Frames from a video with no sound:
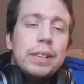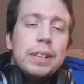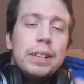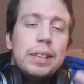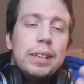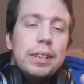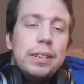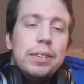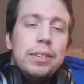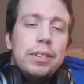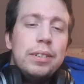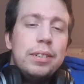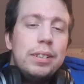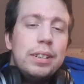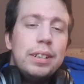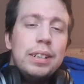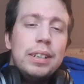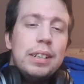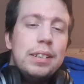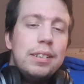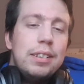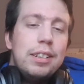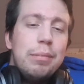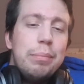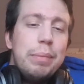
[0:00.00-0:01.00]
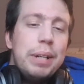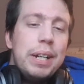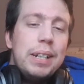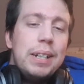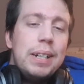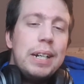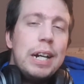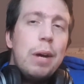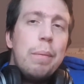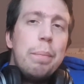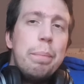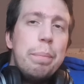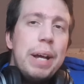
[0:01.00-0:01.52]
it's it doesn't matter
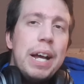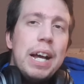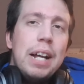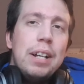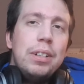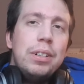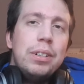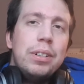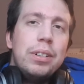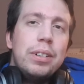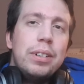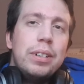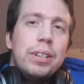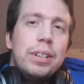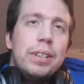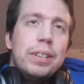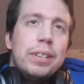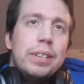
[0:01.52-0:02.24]
how bad you are.